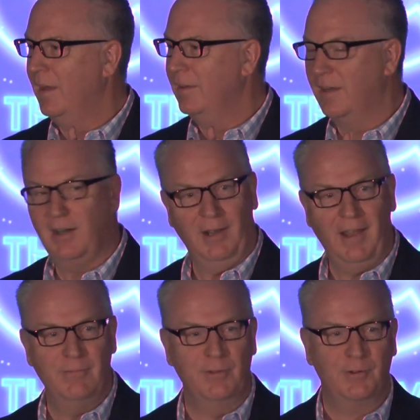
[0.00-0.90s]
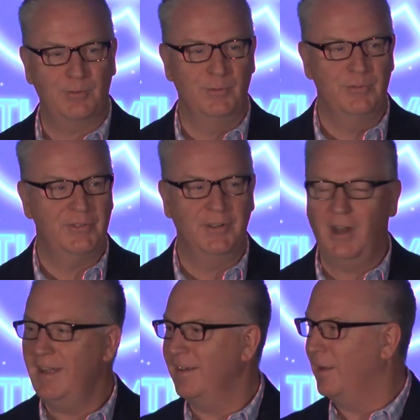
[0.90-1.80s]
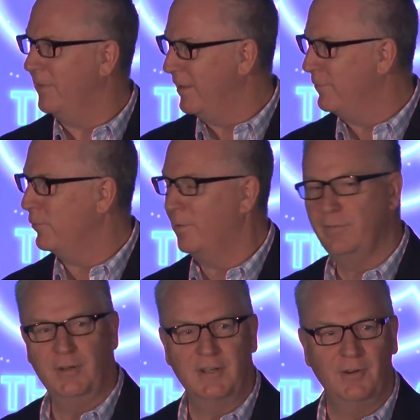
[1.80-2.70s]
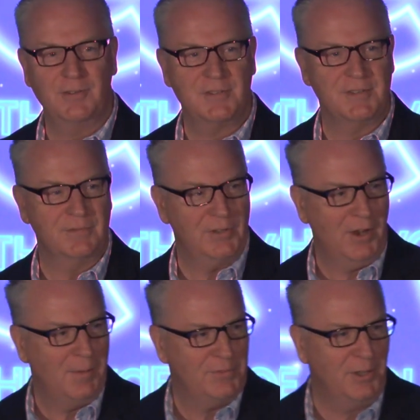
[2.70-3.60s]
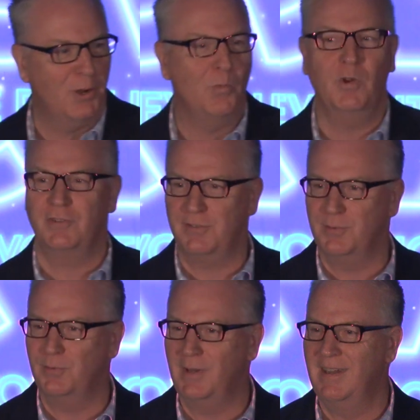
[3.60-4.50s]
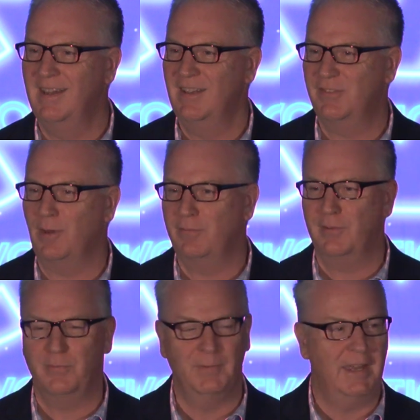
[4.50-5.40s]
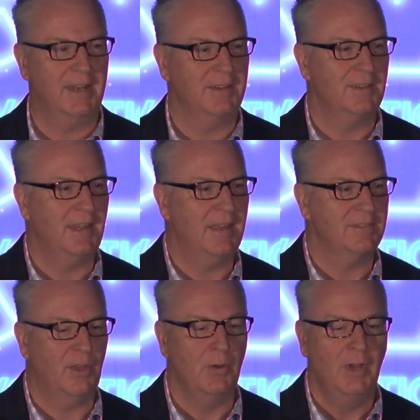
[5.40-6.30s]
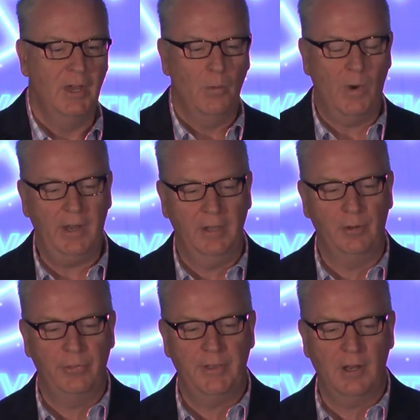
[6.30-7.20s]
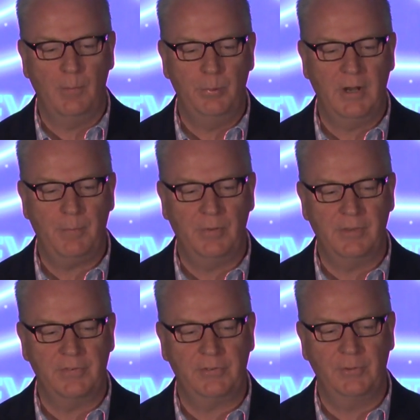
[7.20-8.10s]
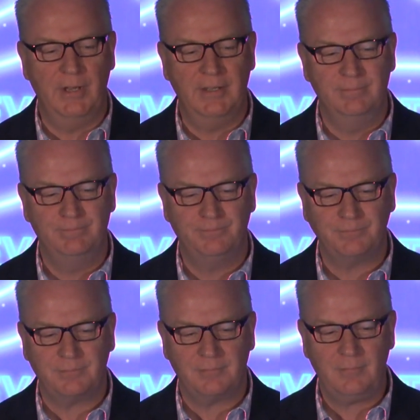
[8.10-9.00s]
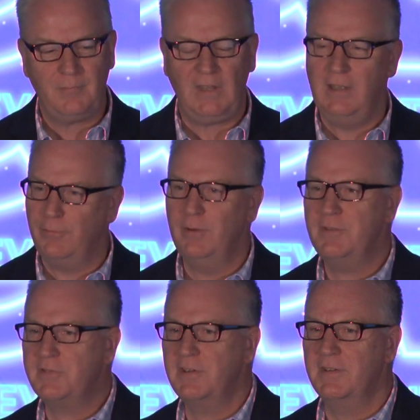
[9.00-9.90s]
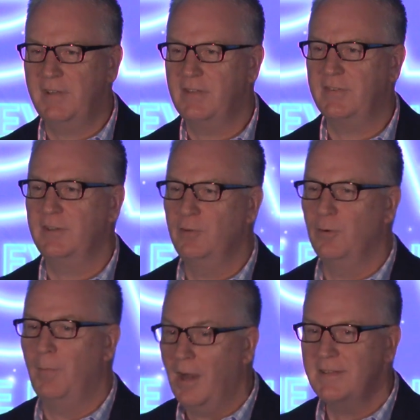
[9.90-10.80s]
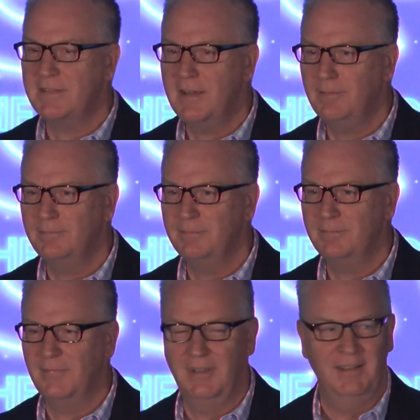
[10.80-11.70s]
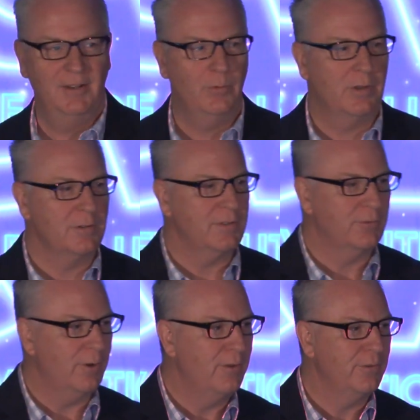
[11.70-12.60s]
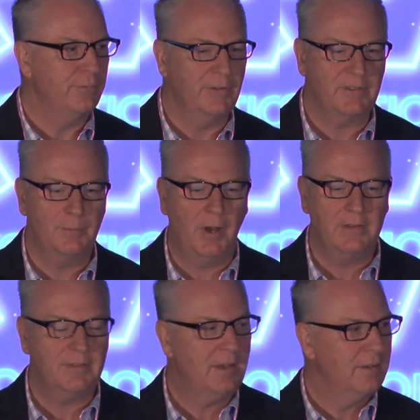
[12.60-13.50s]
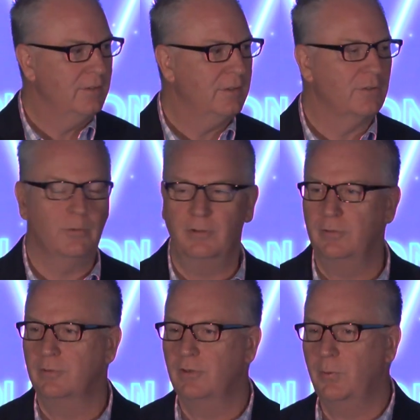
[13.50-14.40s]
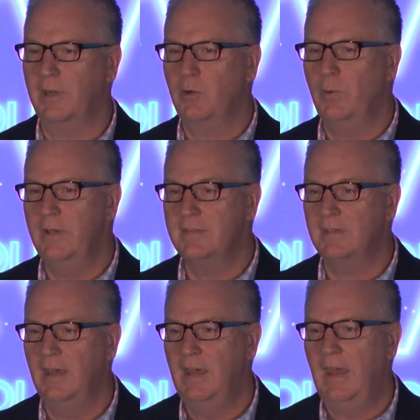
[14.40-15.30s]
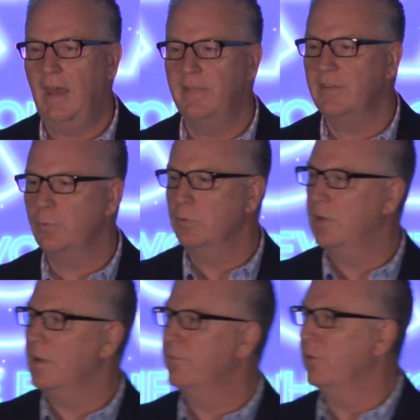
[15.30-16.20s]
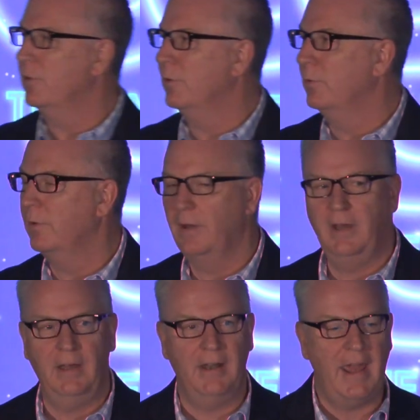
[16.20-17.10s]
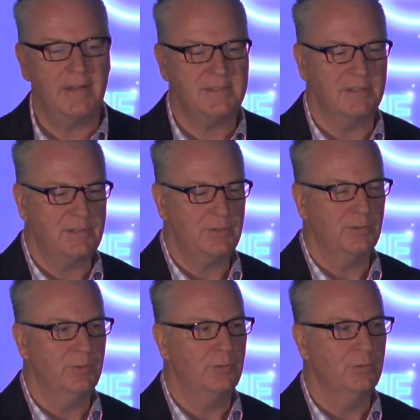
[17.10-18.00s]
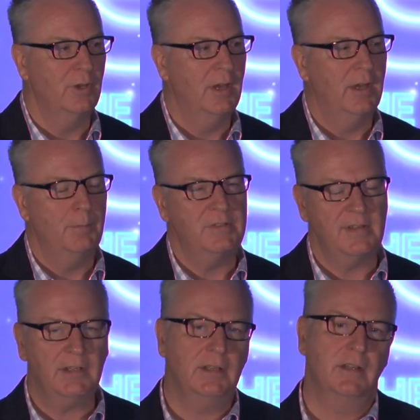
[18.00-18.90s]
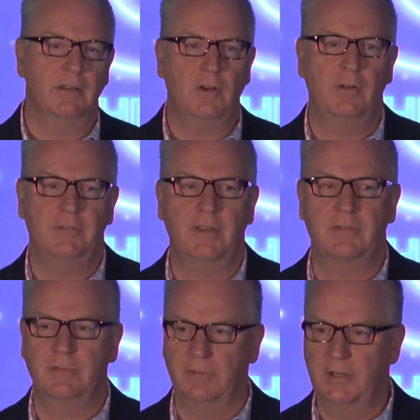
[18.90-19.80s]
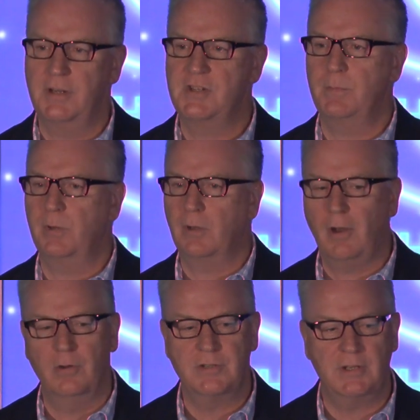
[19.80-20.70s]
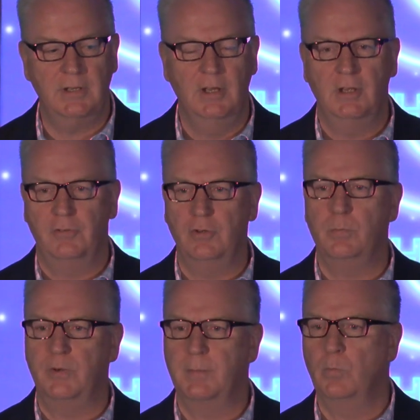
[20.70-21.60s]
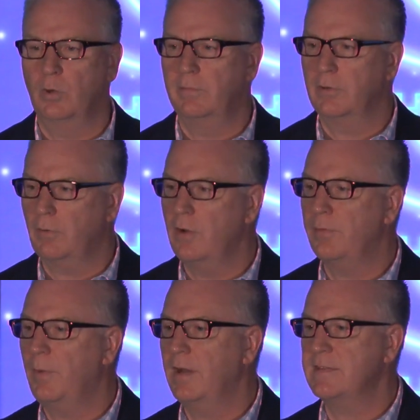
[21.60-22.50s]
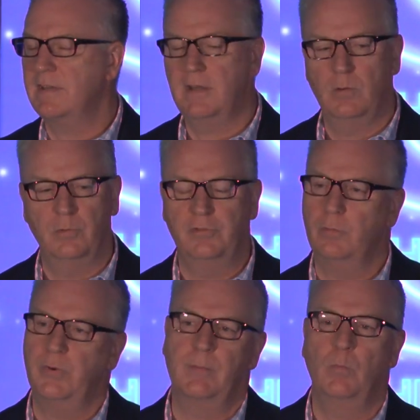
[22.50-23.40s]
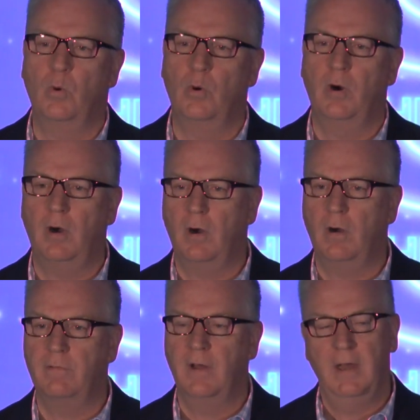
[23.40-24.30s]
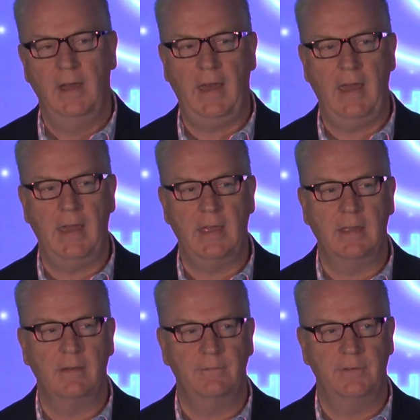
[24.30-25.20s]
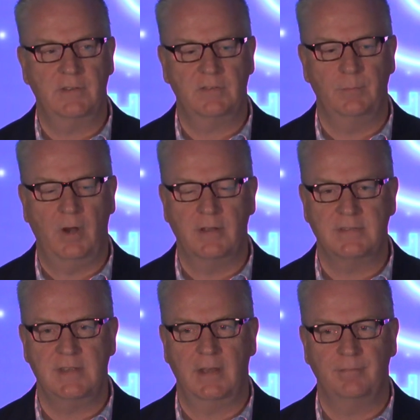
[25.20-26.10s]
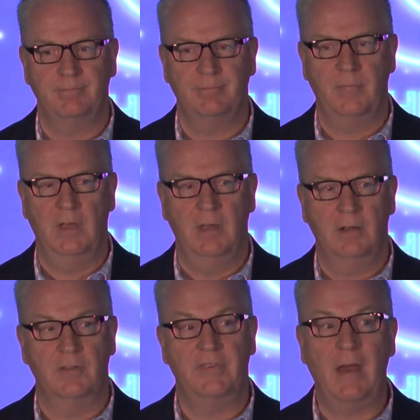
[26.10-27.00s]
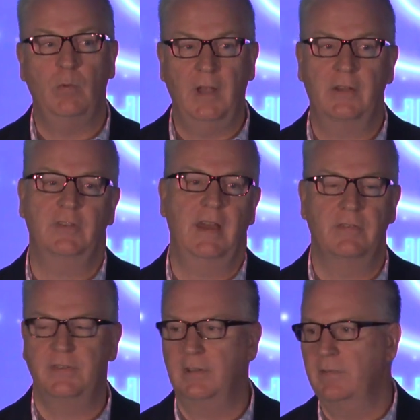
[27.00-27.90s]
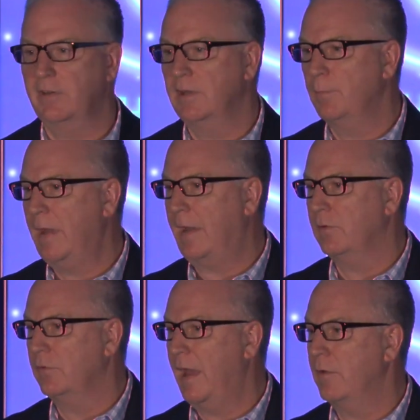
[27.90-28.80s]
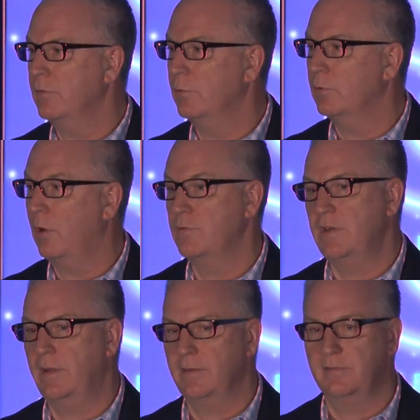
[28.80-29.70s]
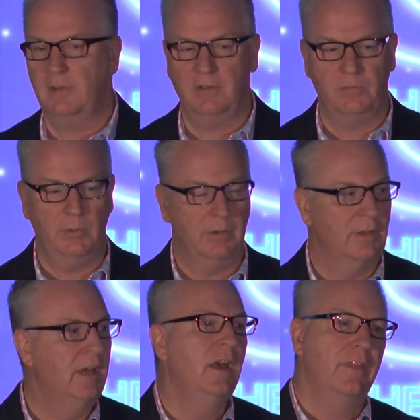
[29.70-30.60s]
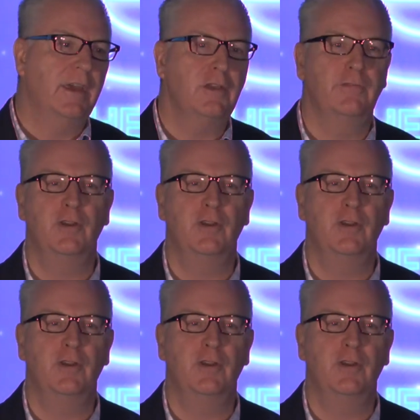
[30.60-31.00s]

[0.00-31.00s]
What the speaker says: You're going to love the cruise tonight, and therefore I'm very conscious of time, so I don't want to stop you from getting to that. So one little thing I'll put up on the screen. If you're interested in testing your mindset, whether it's a growth or fixed mindset, you can do a little quick quiz, and this will give you an answer to, particularly in the context of leadership and coaching, do you bring more of a growth mindset or do you bring more of a fixed mindset? Because that will actually have a significant impact on how you coach others as well. Thank you very